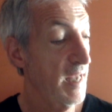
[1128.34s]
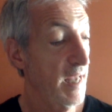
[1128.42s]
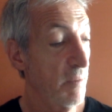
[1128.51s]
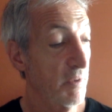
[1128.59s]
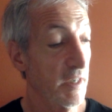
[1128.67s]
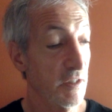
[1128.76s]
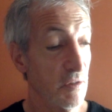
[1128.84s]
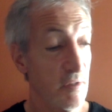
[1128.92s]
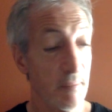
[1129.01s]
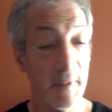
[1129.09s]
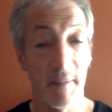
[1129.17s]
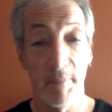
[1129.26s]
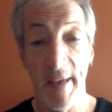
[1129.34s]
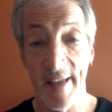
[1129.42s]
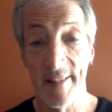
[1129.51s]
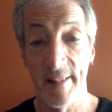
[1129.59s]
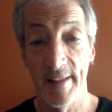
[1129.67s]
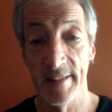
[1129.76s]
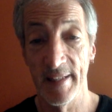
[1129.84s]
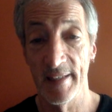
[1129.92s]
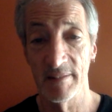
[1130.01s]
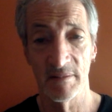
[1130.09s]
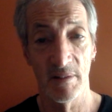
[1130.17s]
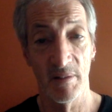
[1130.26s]
And when I do something math like
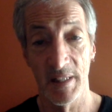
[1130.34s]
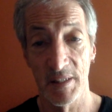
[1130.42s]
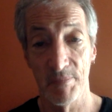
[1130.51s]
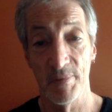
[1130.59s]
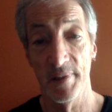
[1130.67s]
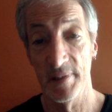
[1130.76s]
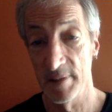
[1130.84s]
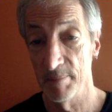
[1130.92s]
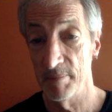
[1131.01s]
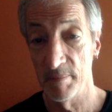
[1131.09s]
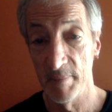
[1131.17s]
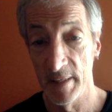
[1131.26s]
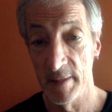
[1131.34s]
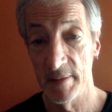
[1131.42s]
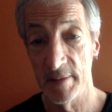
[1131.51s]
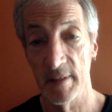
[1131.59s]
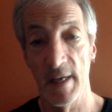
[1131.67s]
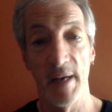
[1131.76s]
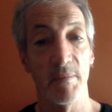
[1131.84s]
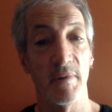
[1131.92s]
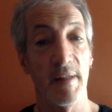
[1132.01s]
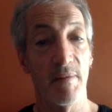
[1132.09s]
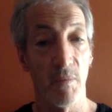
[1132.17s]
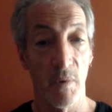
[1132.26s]
that, though that's pretty simple math, I will
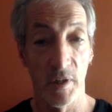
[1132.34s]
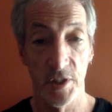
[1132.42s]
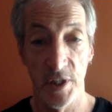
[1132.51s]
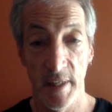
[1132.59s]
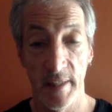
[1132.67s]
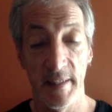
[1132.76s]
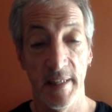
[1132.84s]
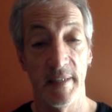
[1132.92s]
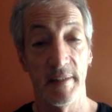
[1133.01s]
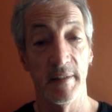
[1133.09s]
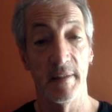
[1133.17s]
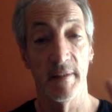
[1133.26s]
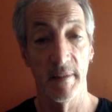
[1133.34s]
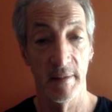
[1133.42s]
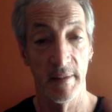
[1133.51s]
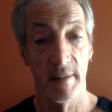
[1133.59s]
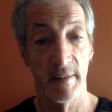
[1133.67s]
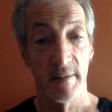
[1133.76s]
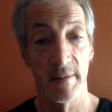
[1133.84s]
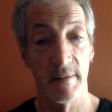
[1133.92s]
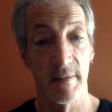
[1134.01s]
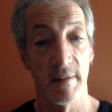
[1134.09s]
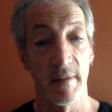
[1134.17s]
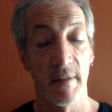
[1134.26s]
have a worksheet at the end that